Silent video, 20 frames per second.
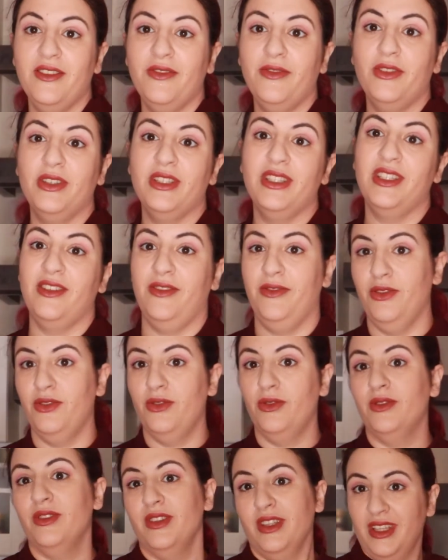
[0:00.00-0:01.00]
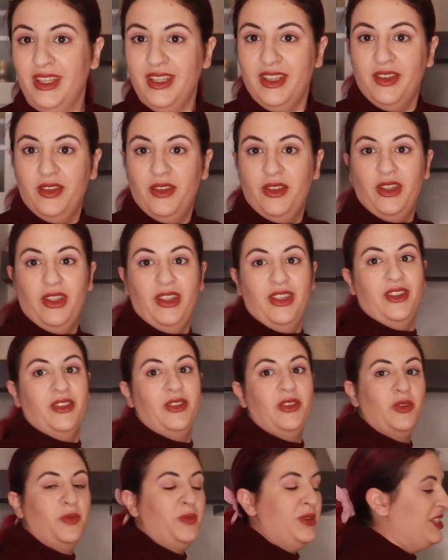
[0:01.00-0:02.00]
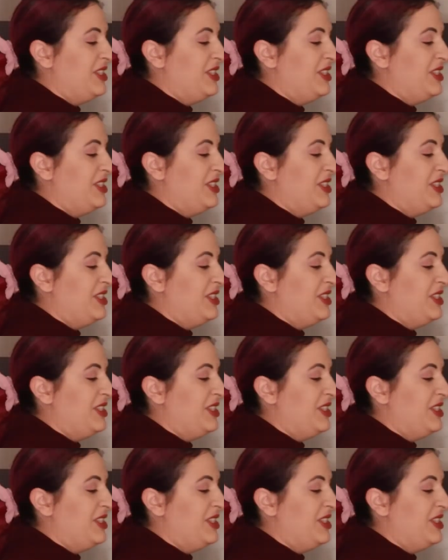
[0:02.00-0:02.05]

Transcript: for stuff to be